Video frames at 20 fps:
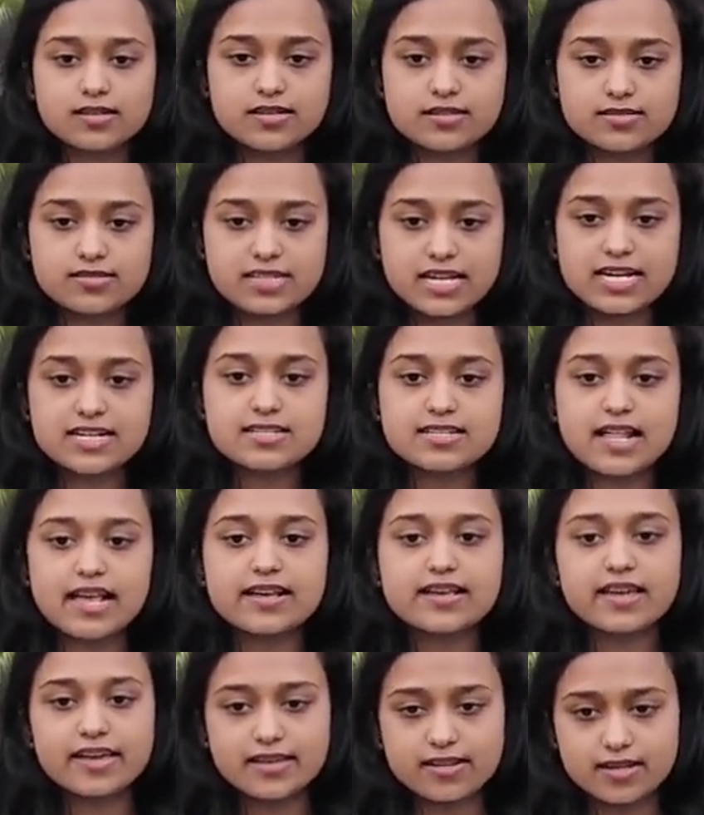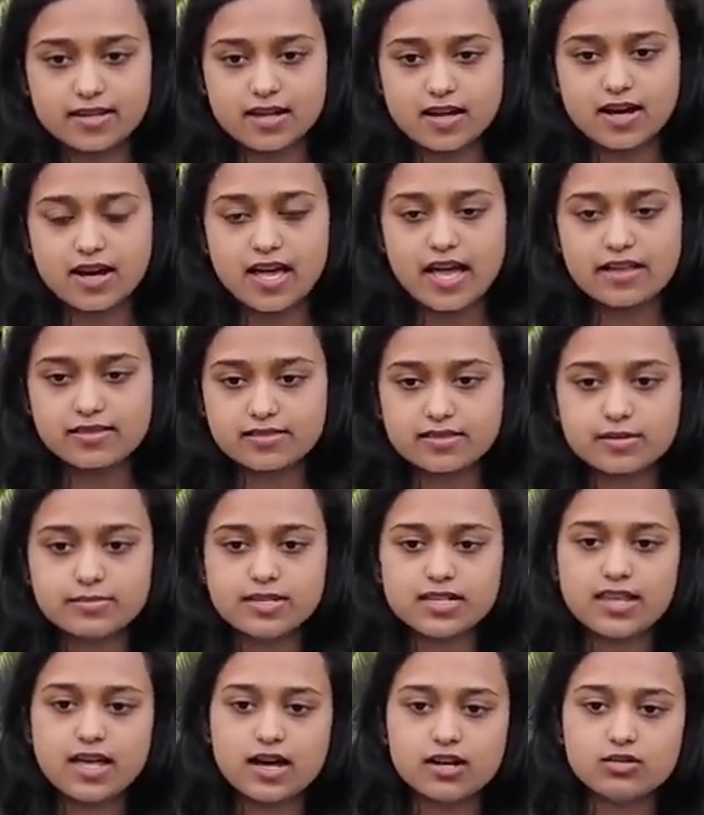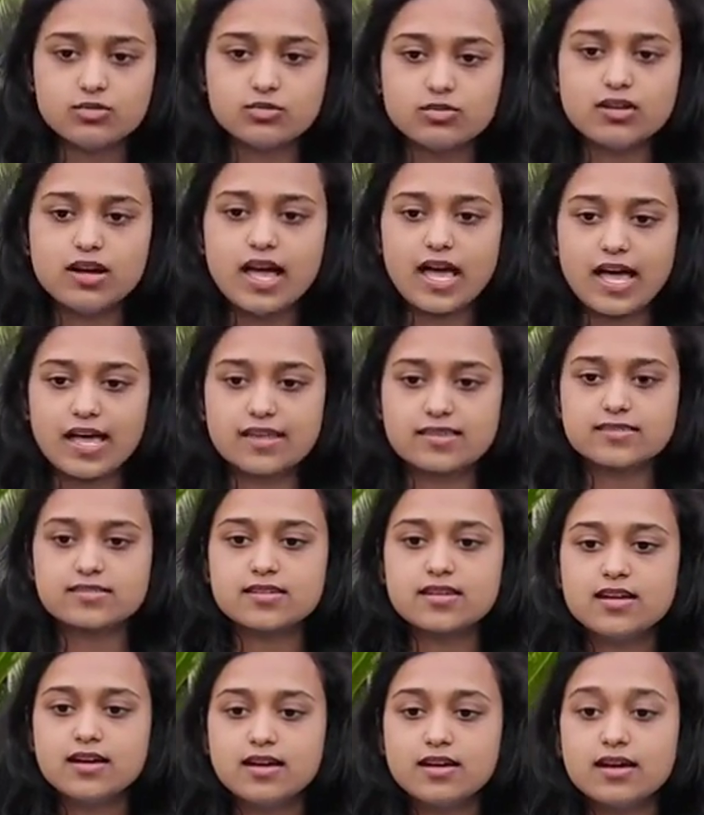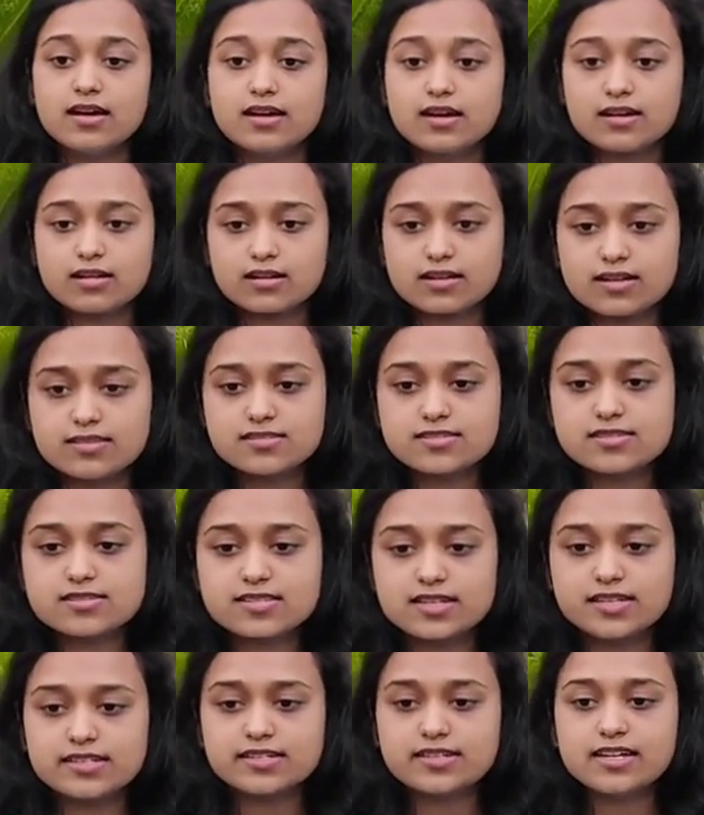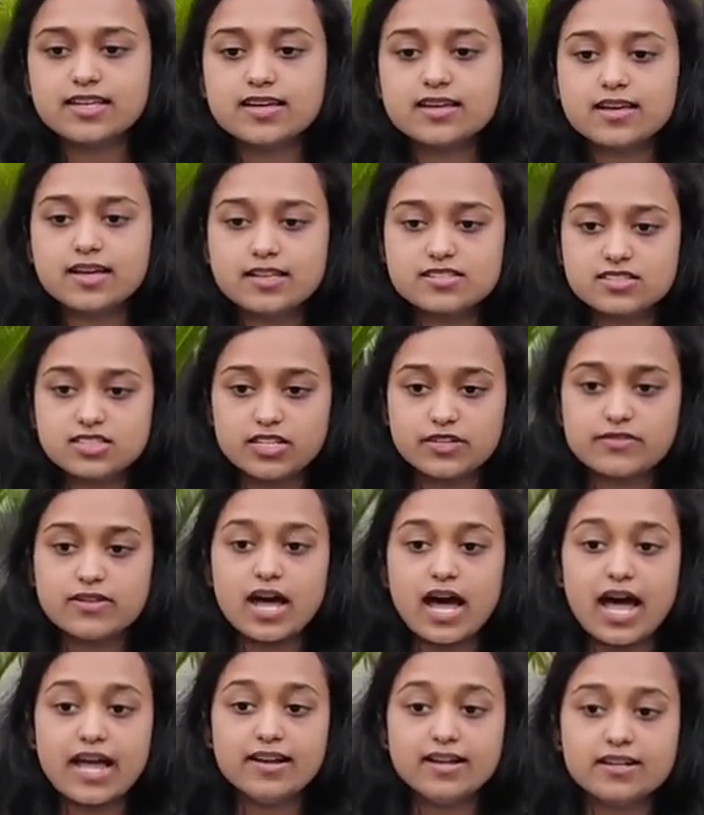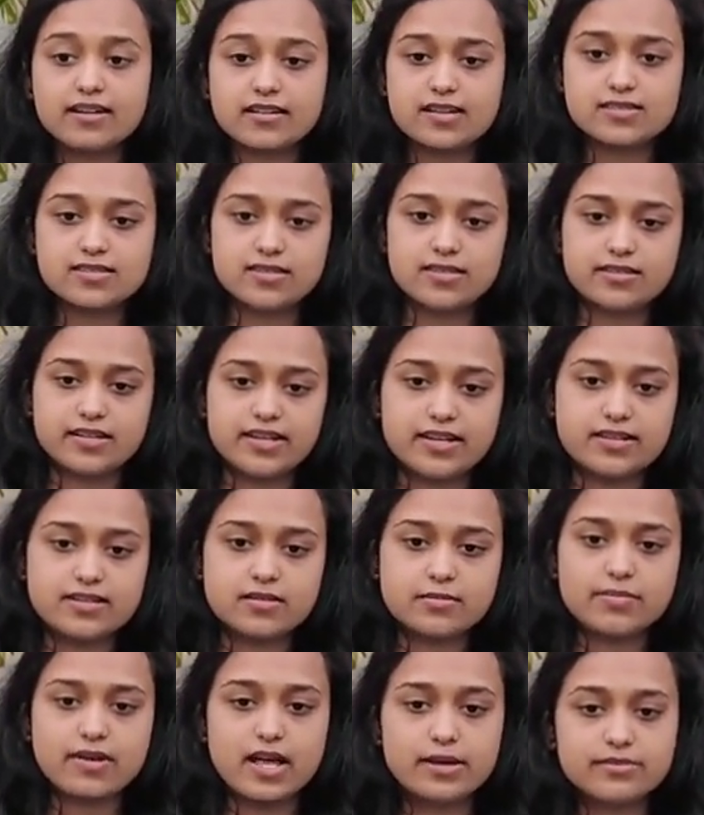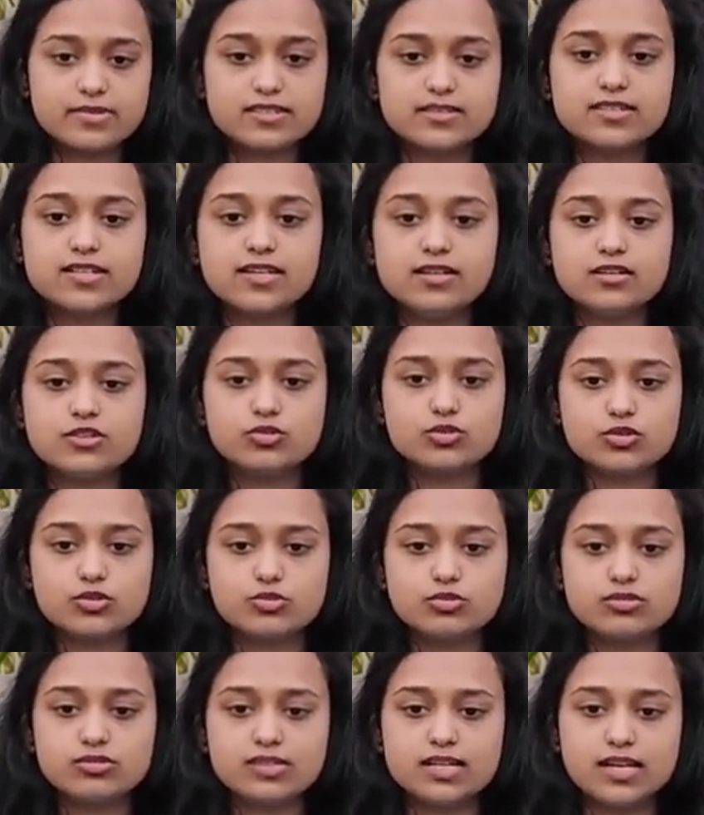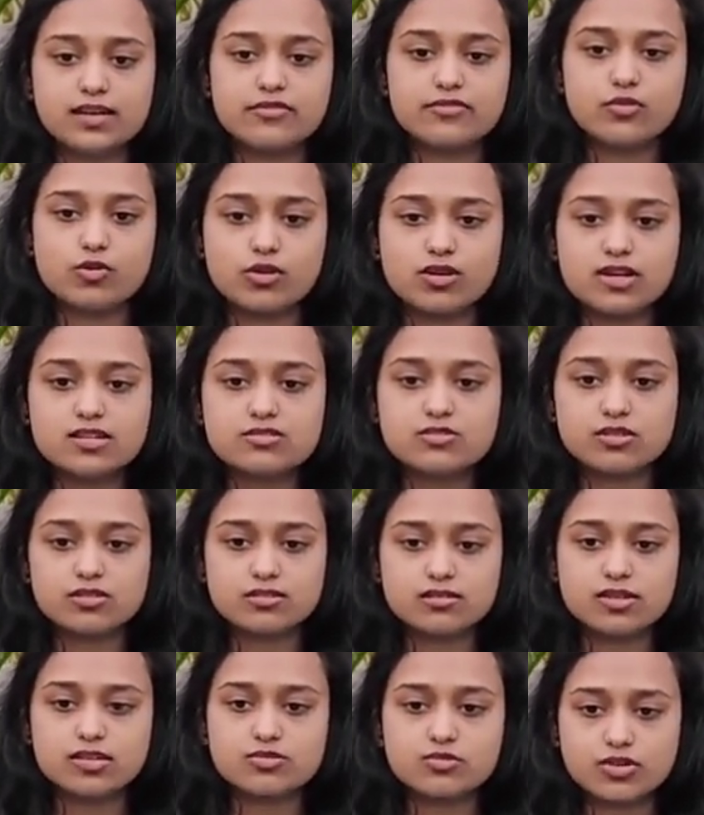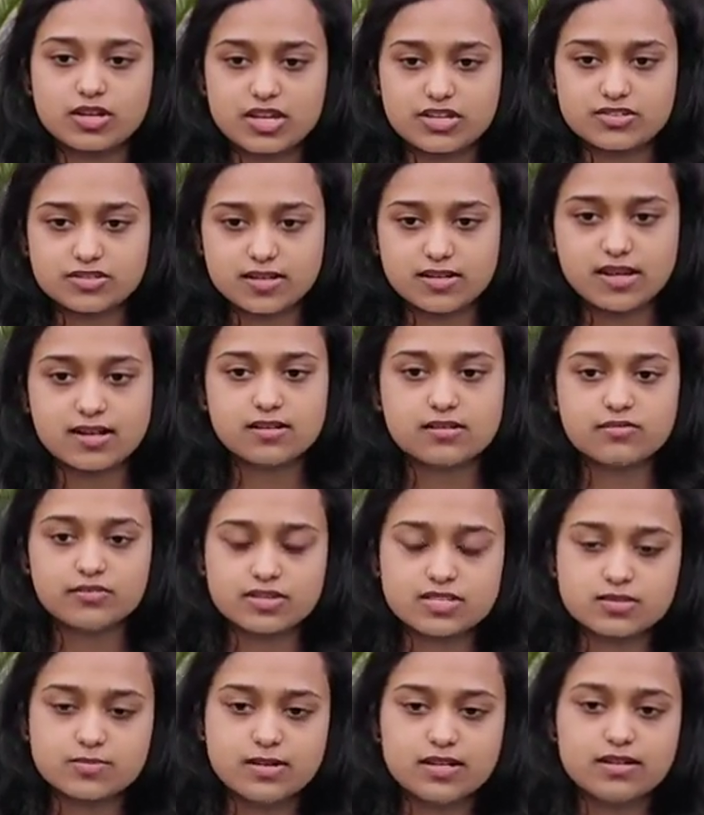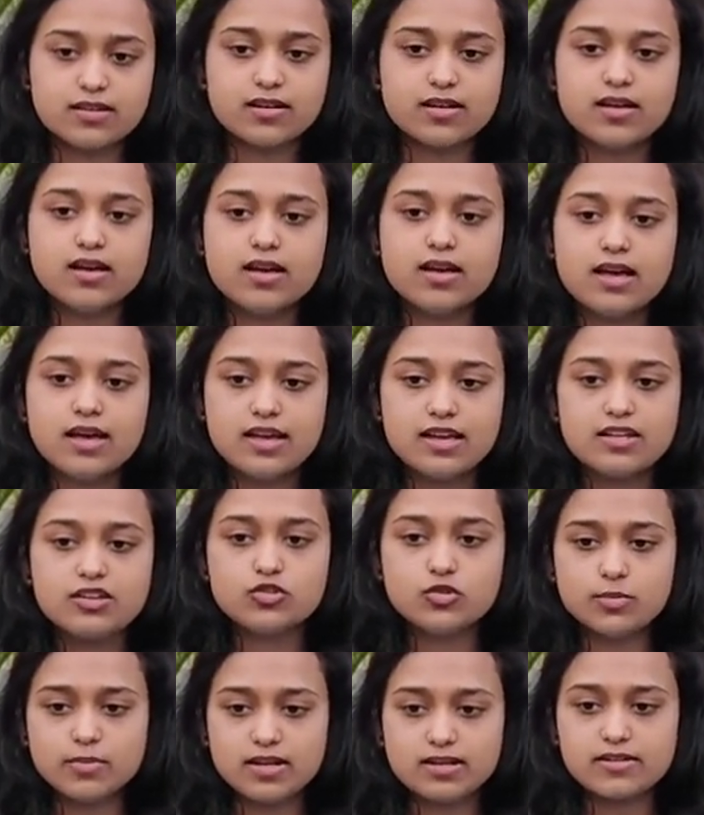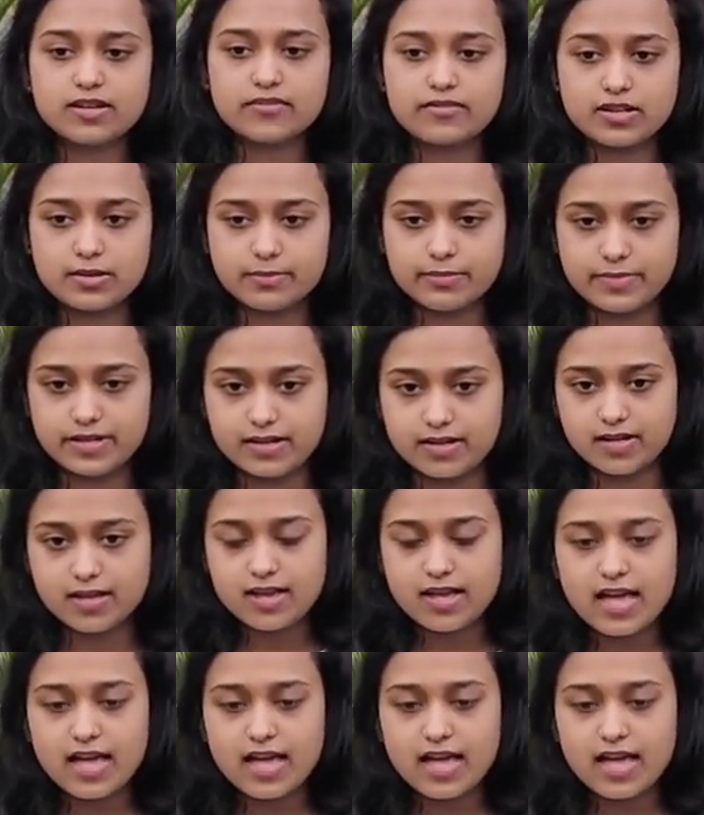States like Kerala and Tamil Nadu has consistently achieved high literacy rate primarily due to their focus on education and investment in human development.